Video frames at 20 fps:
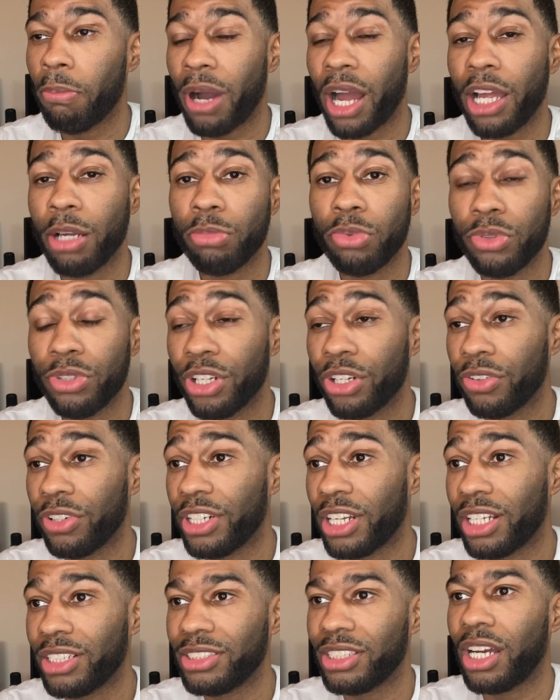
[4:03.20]
Bible during
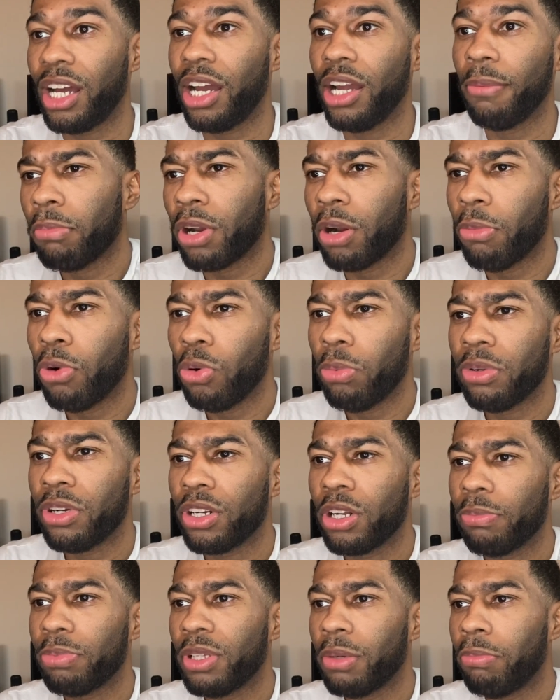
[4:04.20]
that time. But I'm
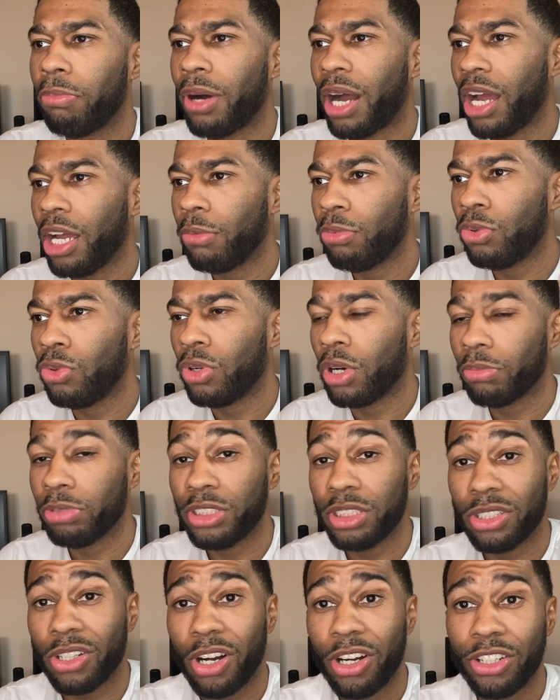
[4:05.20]
opening up the Bible. I'm
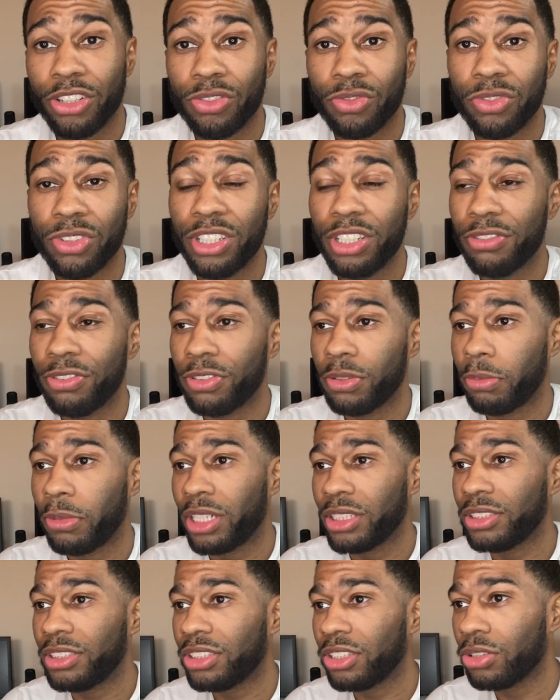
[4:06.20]
starting to read it for
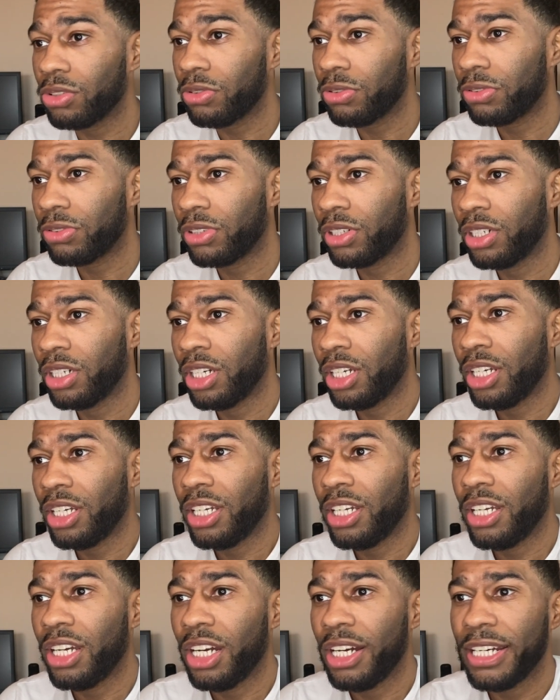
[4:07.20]
myself.
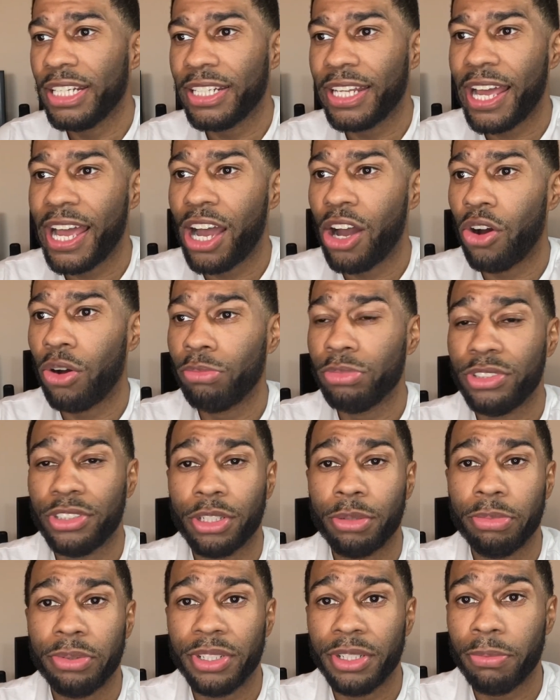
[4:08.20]
Now I'm
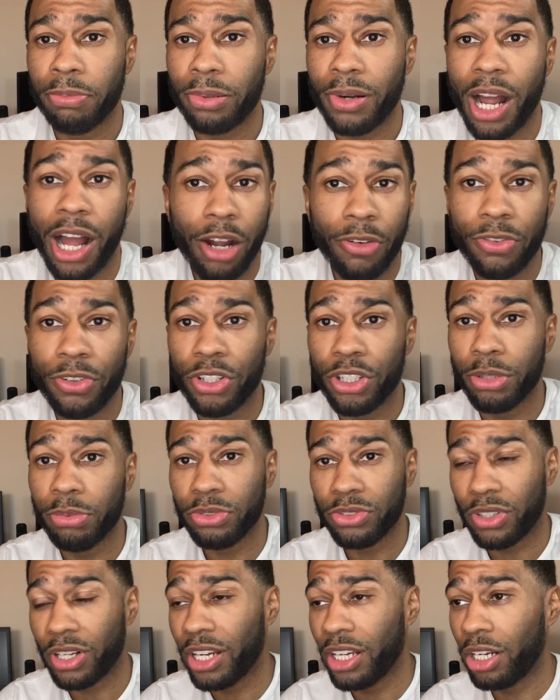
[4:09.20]
jumping in
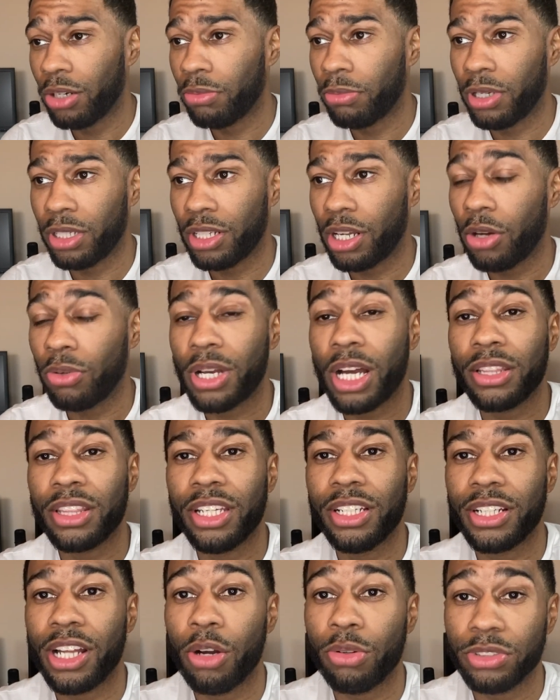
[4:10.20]
Proverbs, right? I'm, I
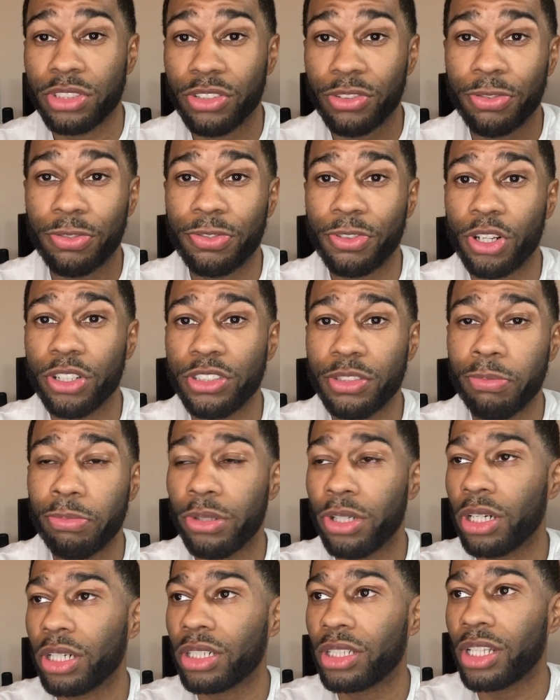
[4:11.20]
think that was the first
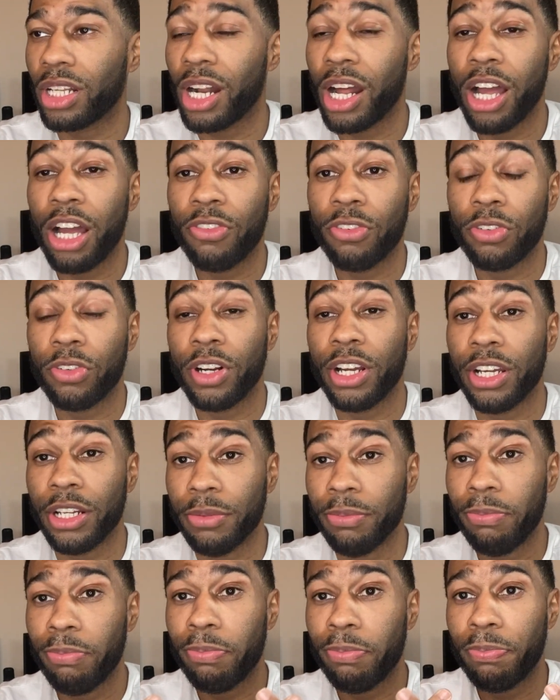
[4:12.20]
book that I ever read,
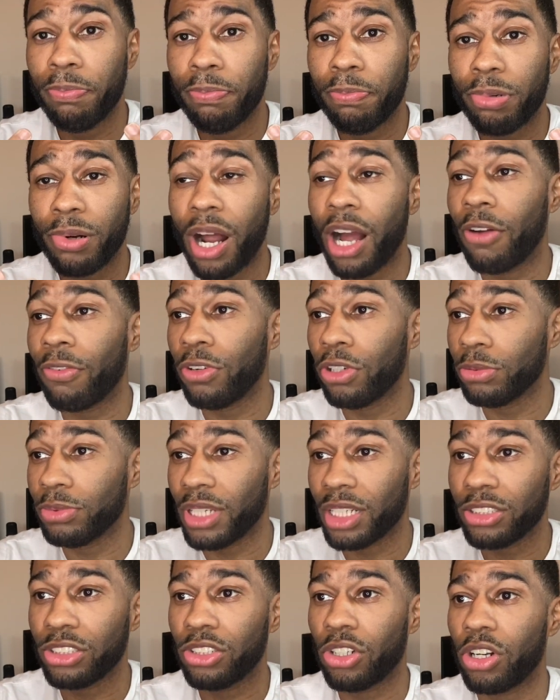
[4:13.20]
Proverbs.
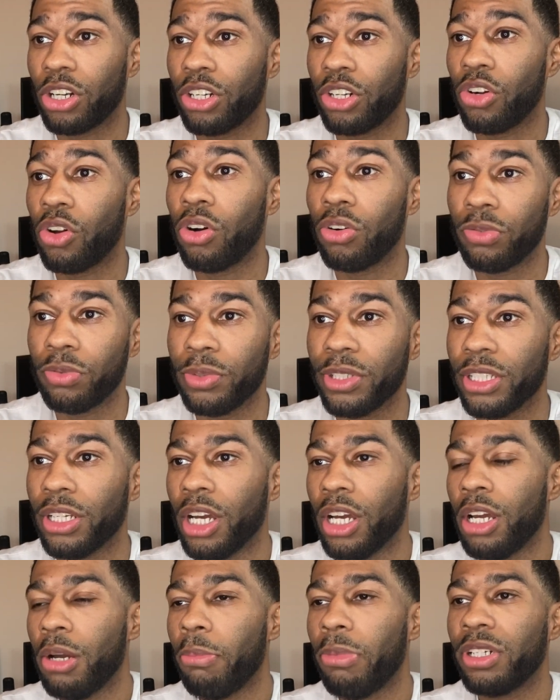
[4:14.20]
I started it off with
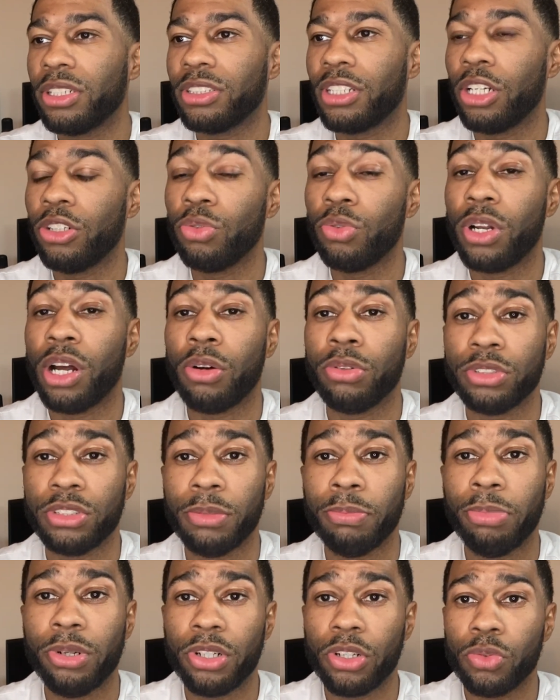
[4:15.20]
because I knew that was
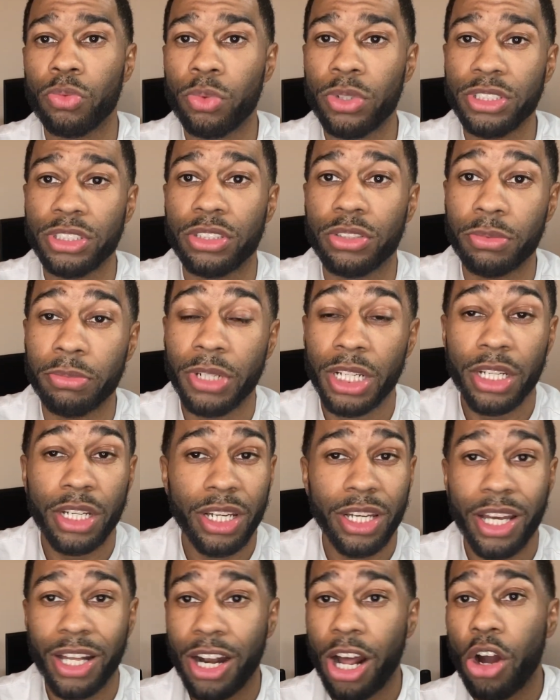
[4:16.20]
the book of wisdom
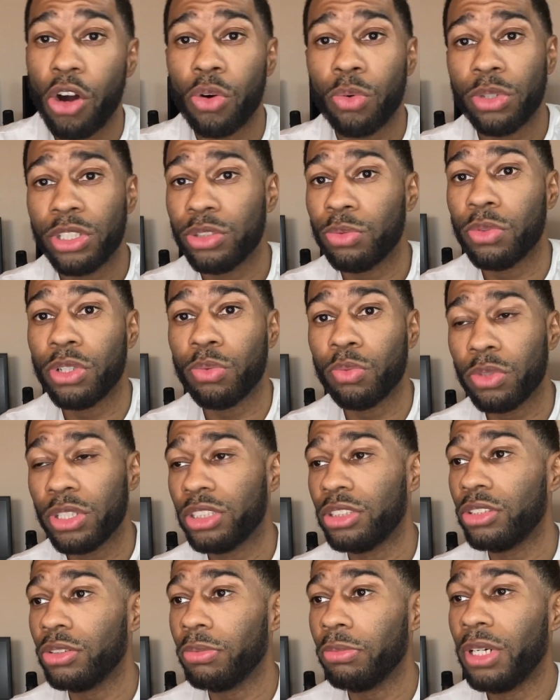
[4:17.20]
and I always want
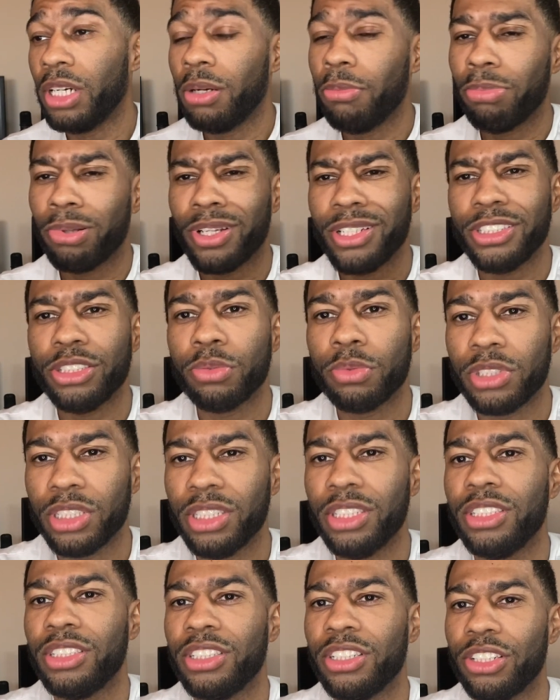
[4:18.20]
wisdom. Plus, it was
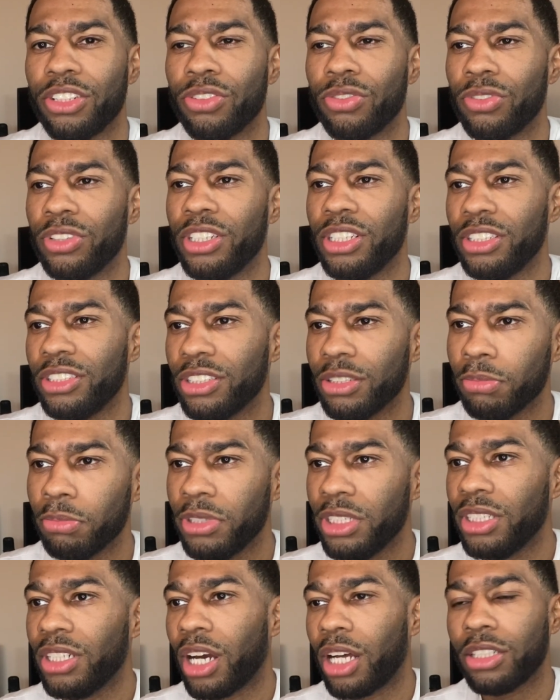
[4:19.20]
easier to read to
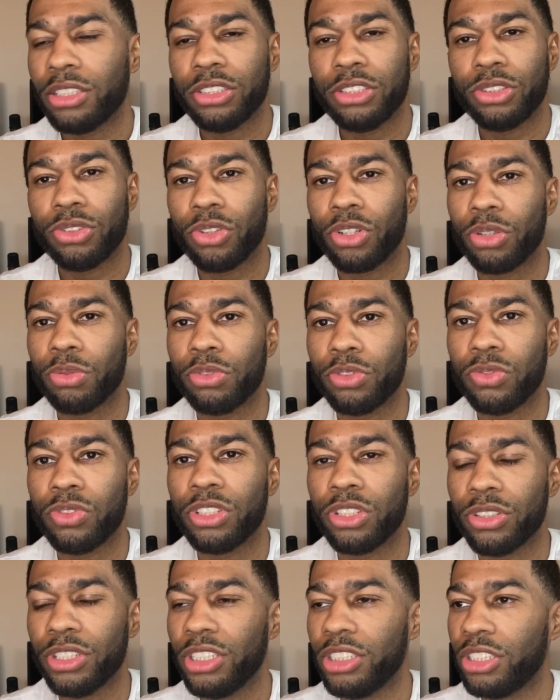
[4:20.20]
me. I just thought it was
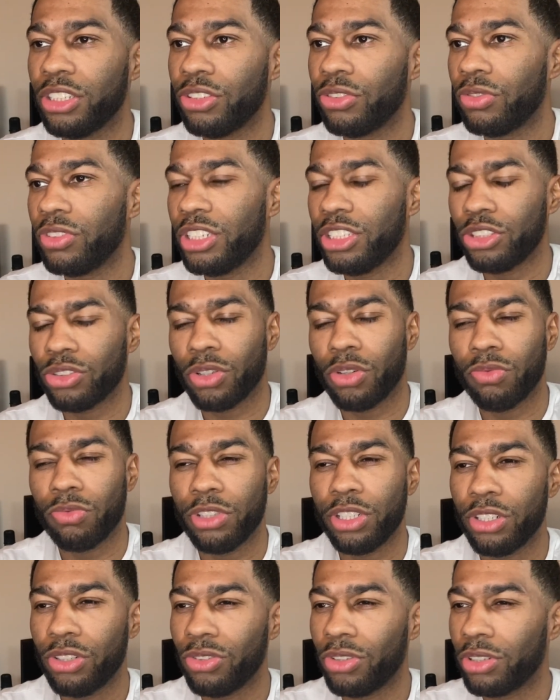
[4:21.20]
real easy to read. So I'm
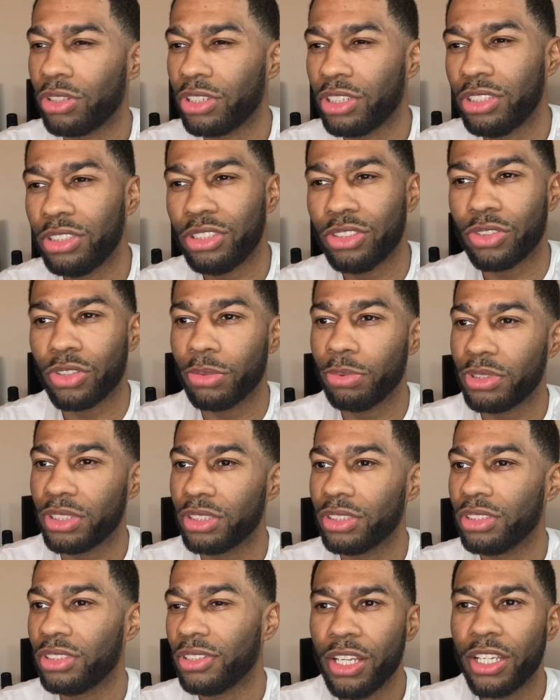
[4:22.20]
reading all of these
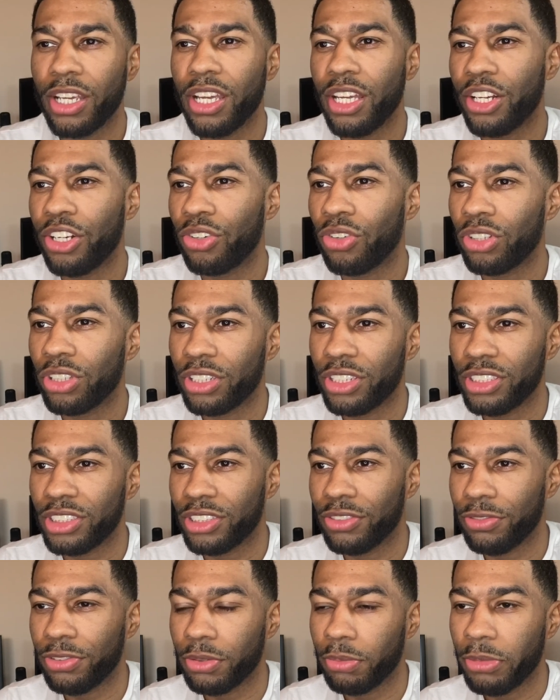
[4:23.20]
scriptures, gaining all of
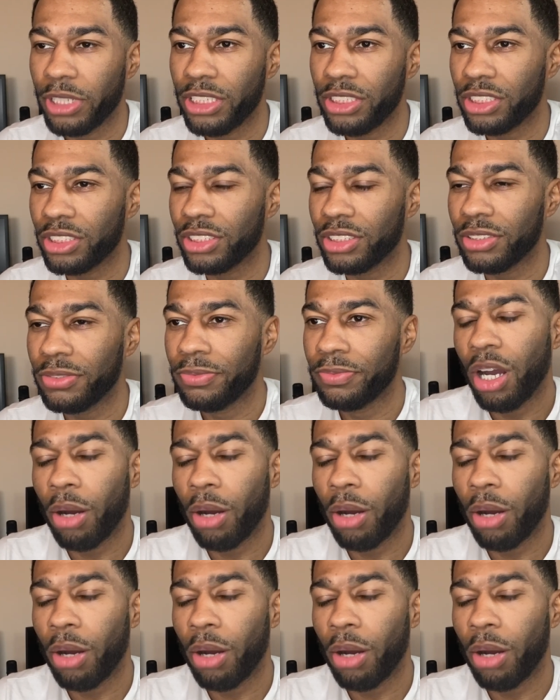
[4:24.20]
this information.